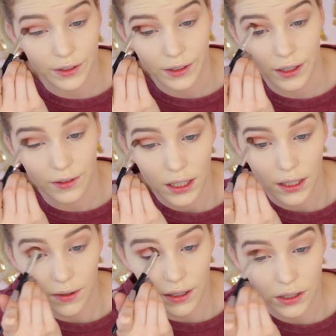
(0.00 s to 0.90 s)
So
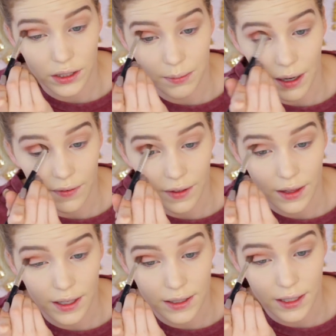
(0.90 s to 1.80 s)
anyways, just
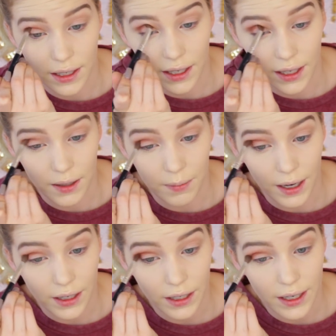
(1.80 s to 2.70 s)
buffing this in
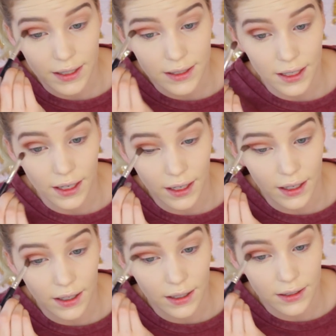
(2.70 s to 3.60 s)
my crease
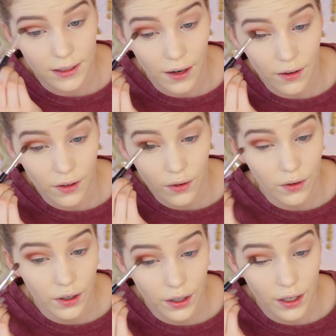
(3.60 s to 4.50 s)
and outer
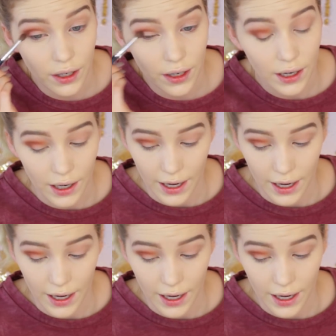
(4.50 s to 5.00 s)
corner here.